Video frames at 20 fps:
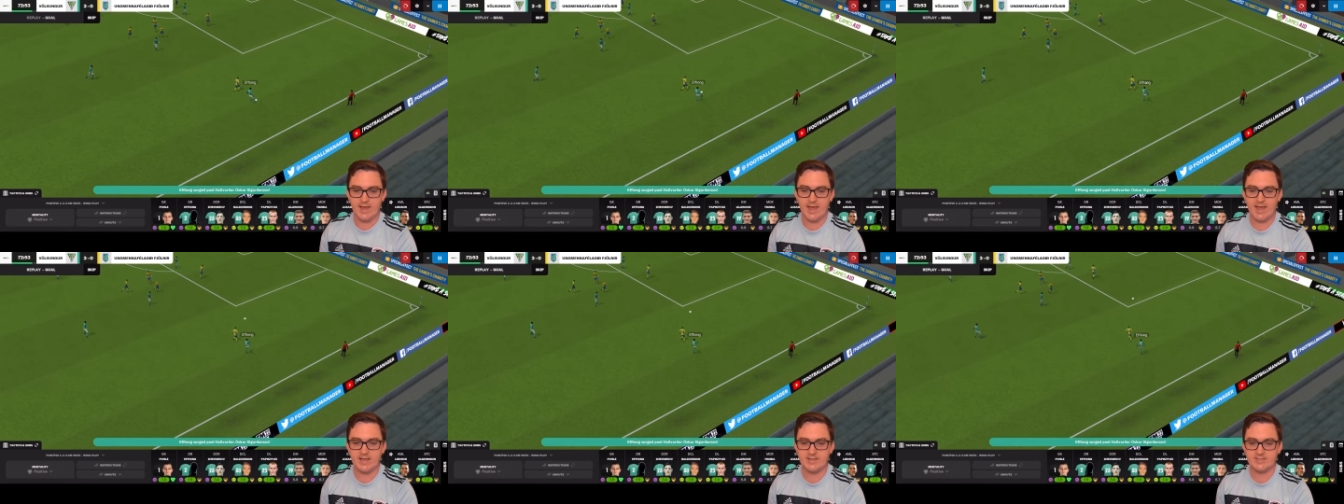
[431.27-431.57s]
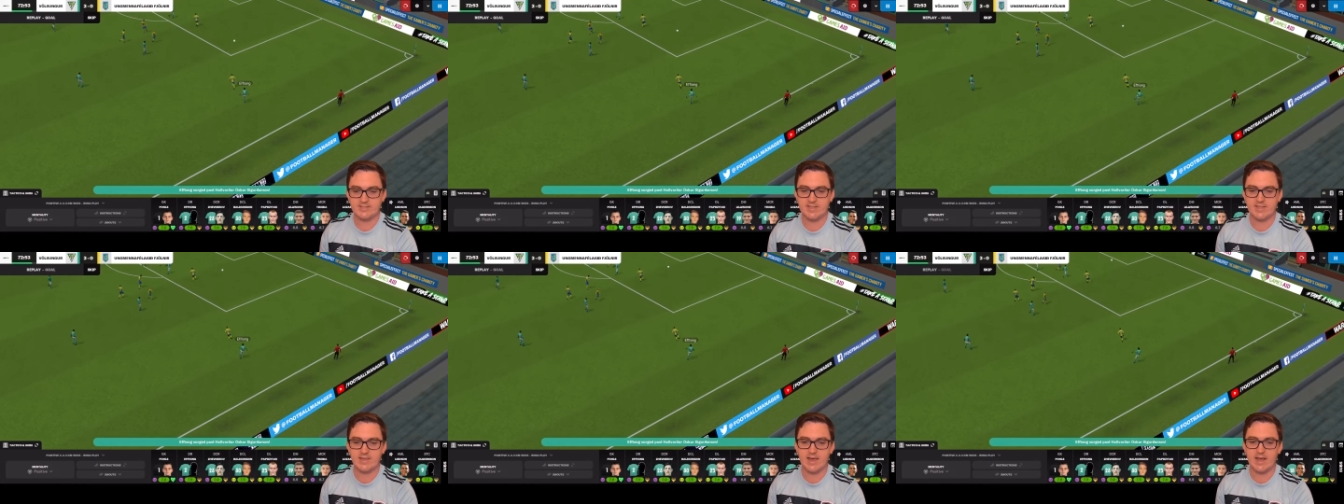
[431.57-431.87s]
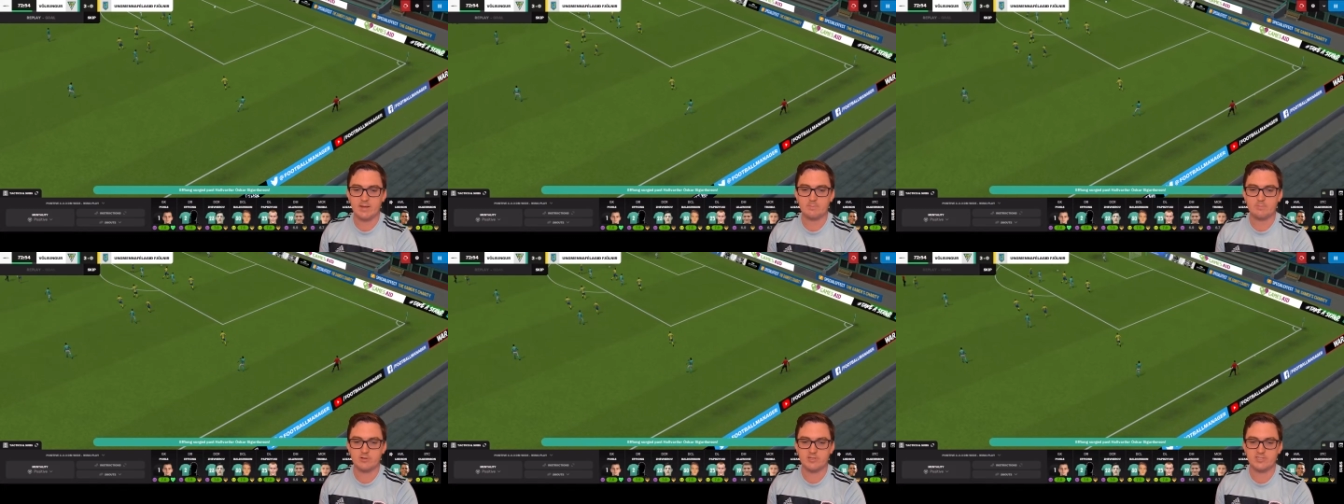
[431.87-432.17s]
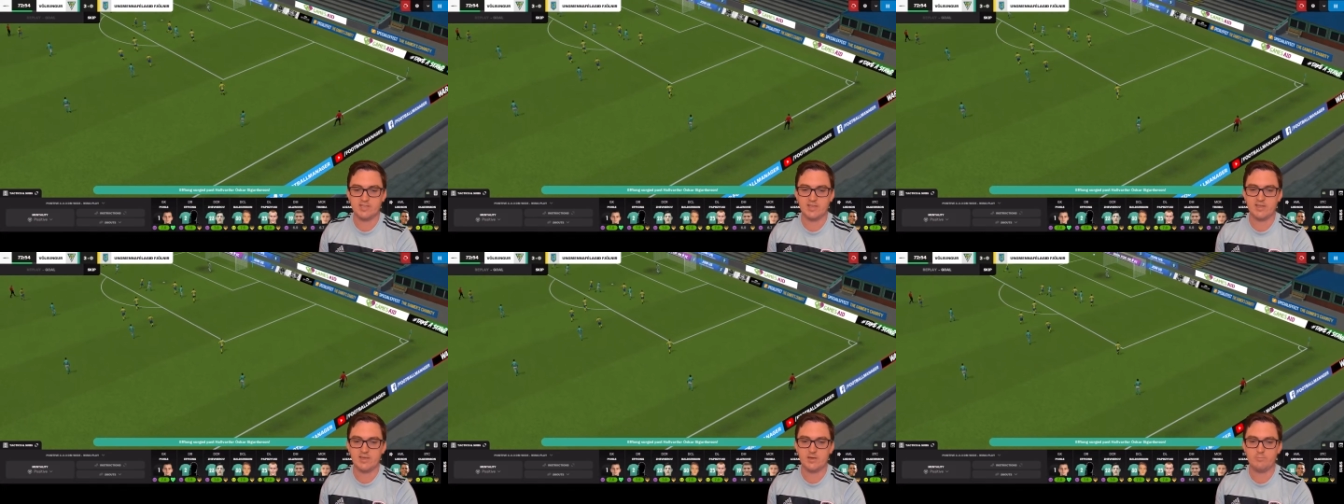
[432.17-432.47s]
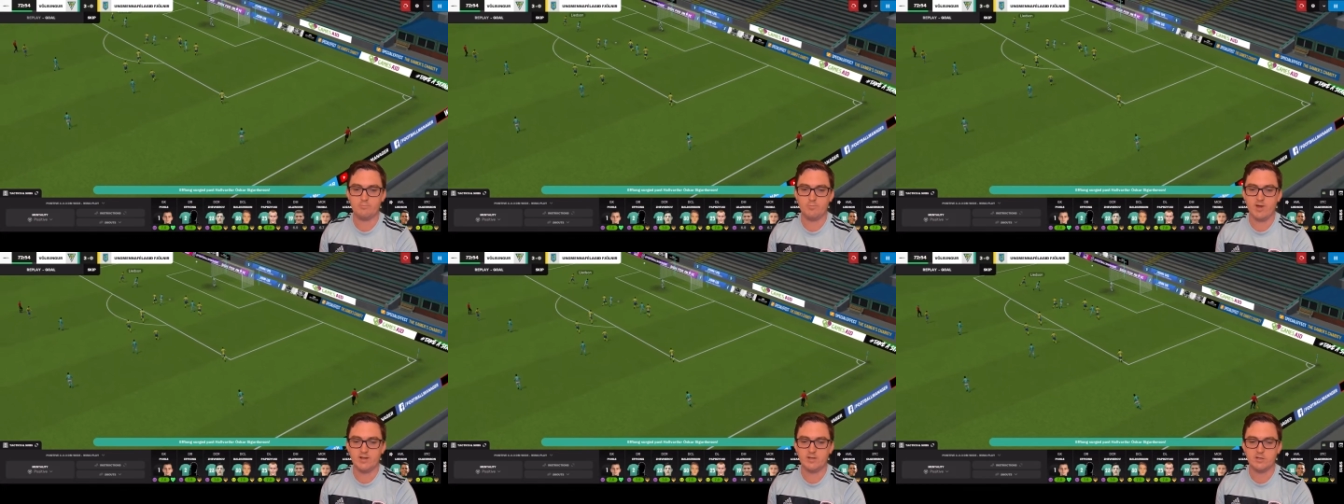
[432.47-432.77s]
Here's the young
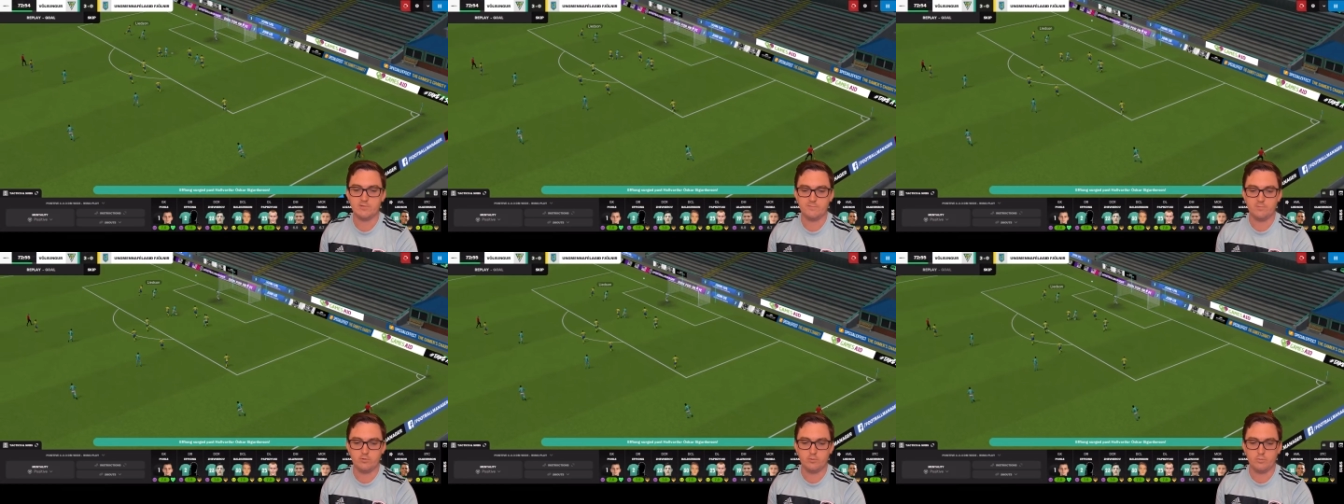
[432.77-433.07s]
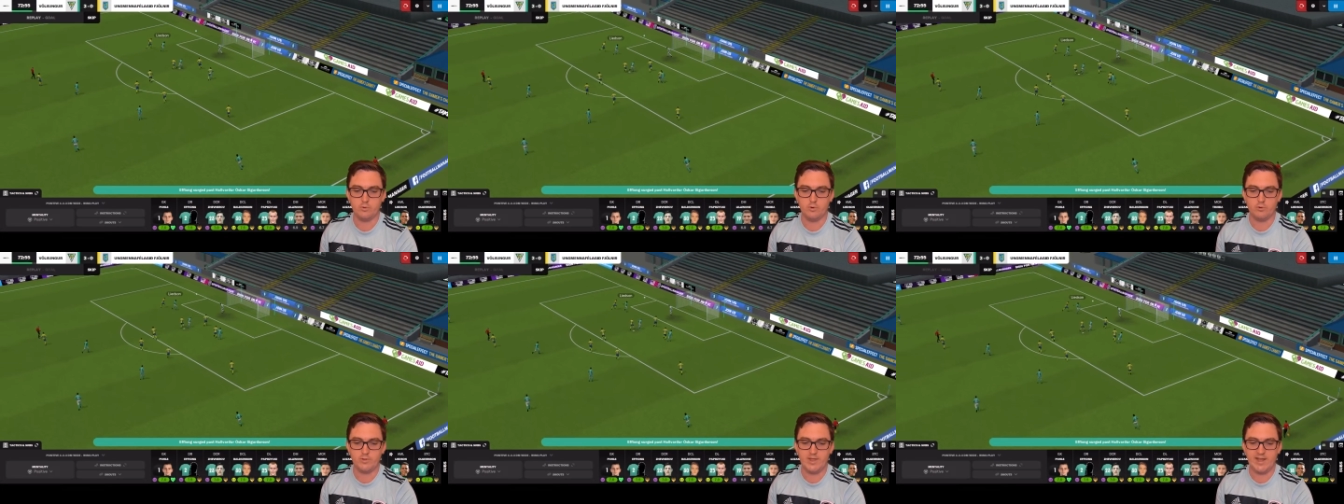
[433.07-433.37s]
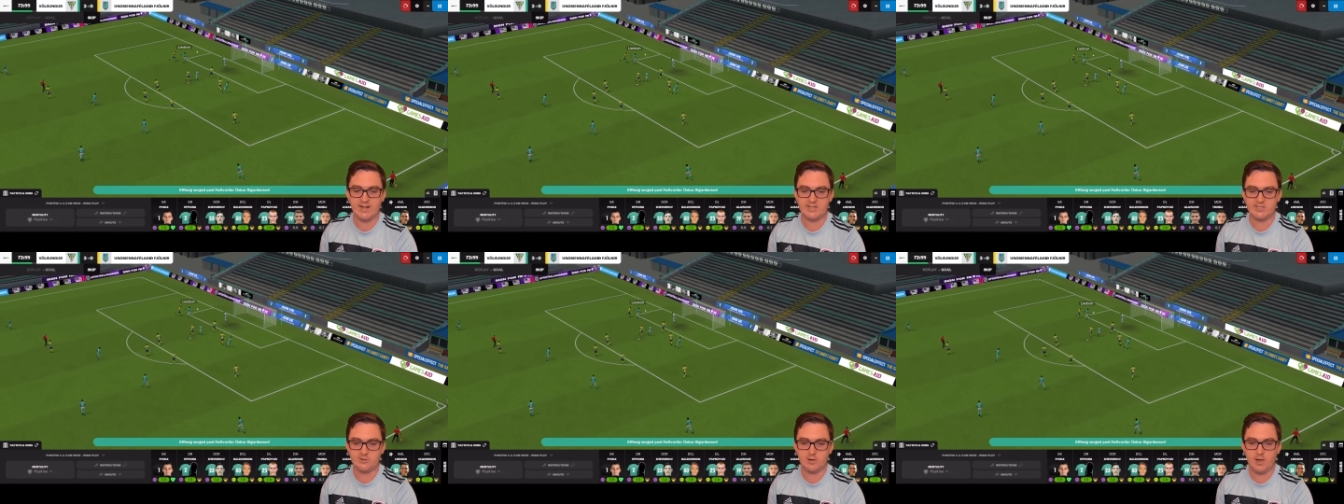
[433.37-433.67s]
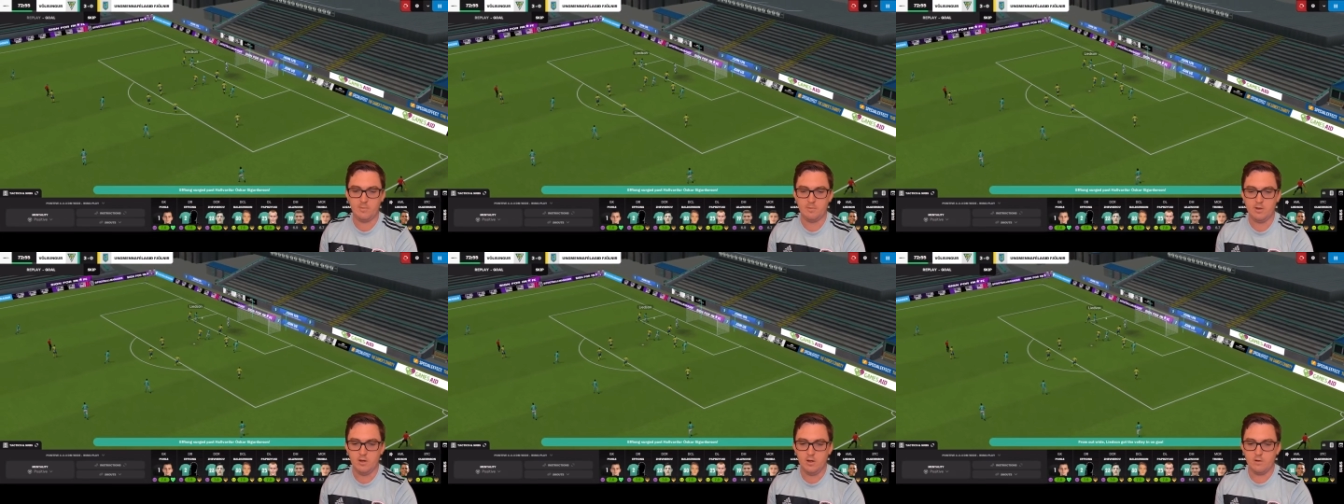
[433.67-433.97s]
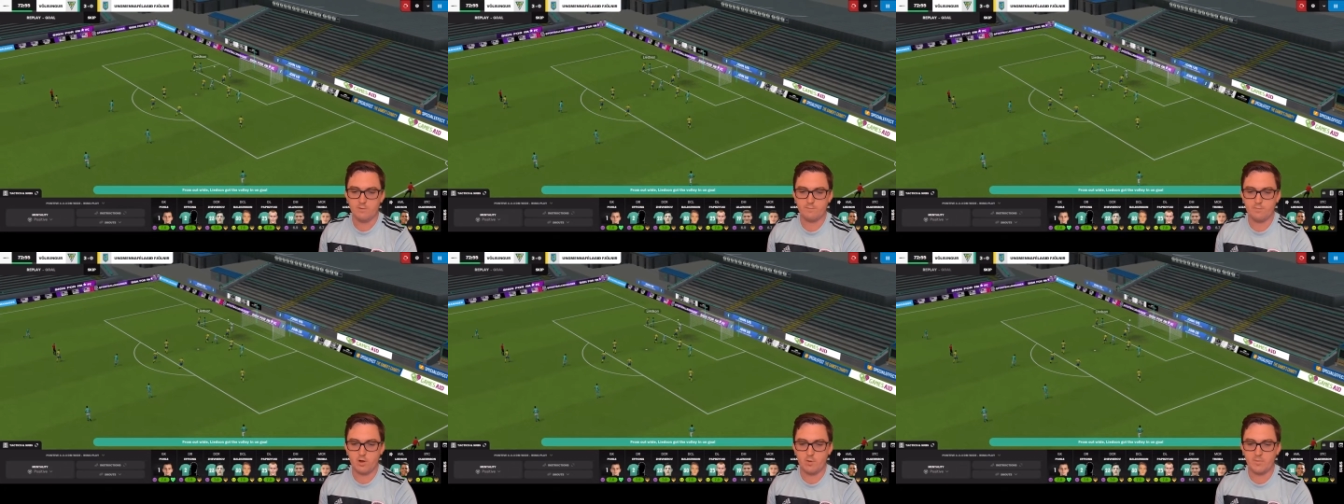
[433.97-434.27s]
Brazilian, wonderful ball that time
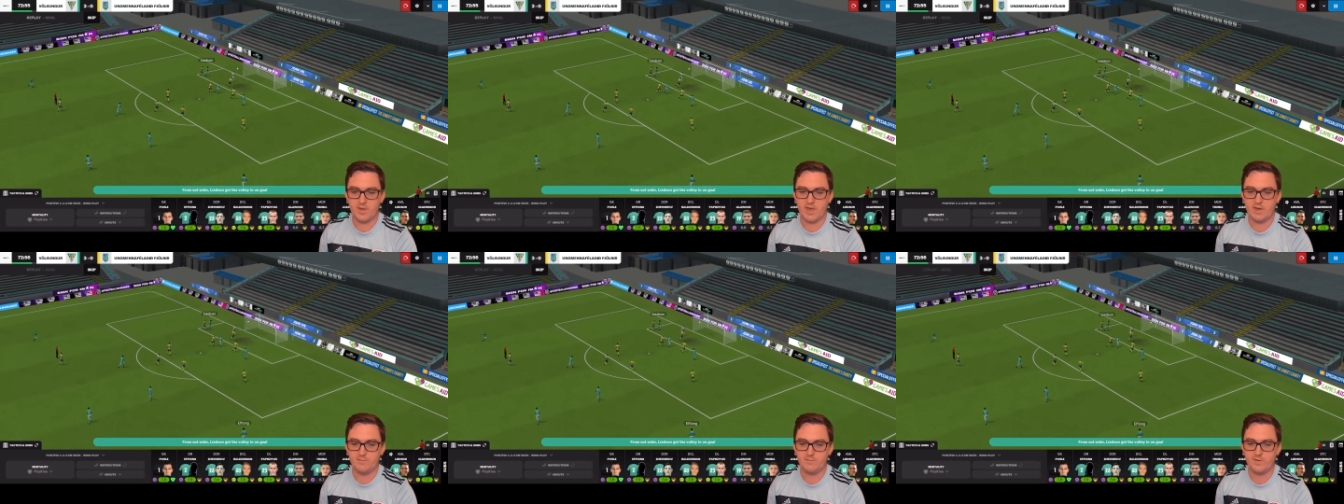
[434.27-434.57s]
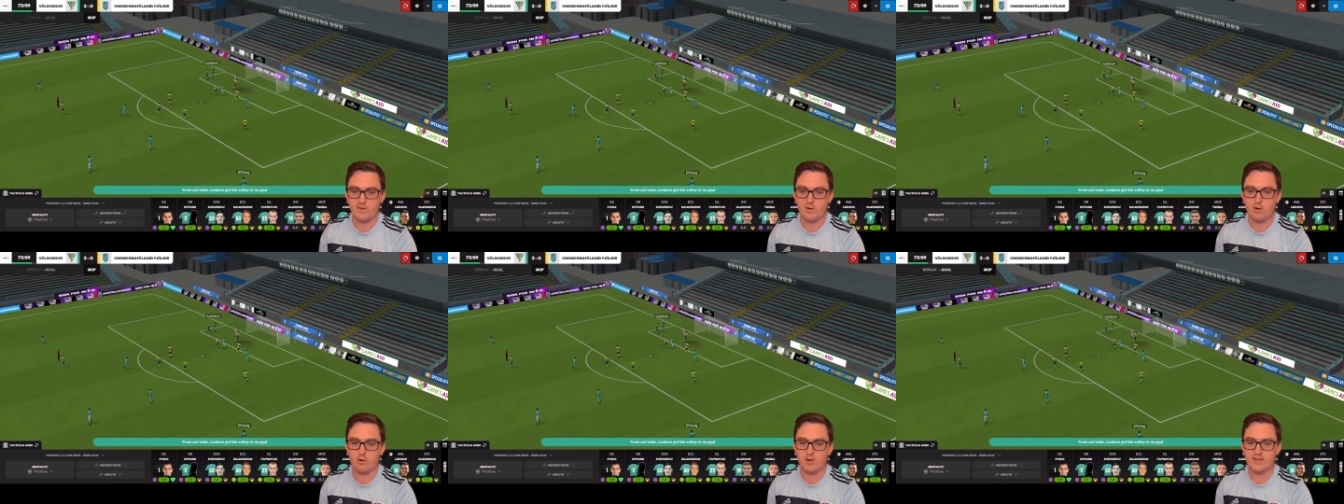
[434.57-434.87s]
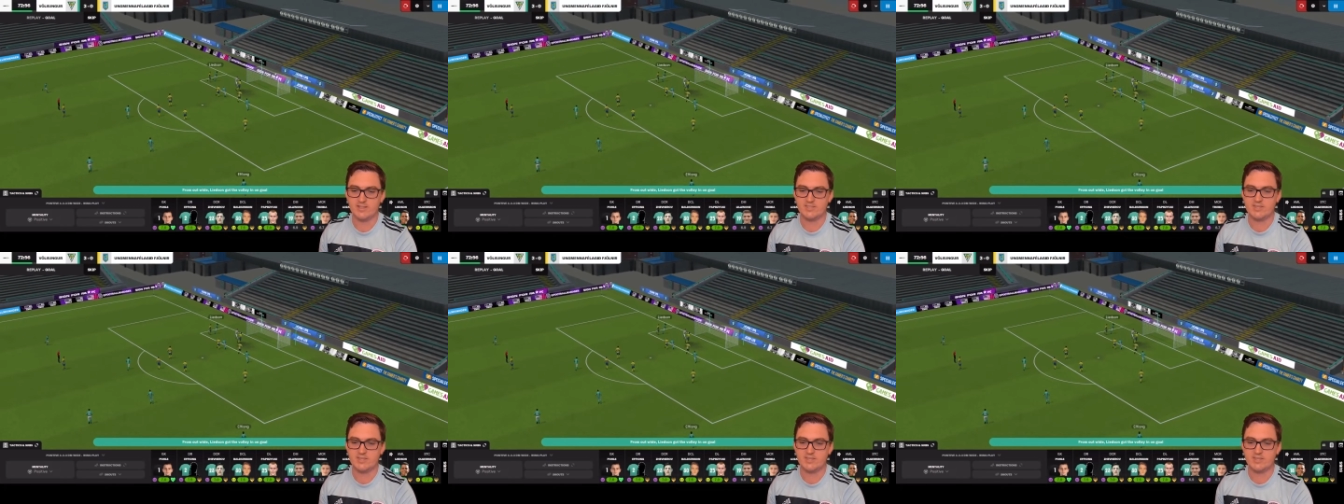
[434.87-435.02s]
from Effiong.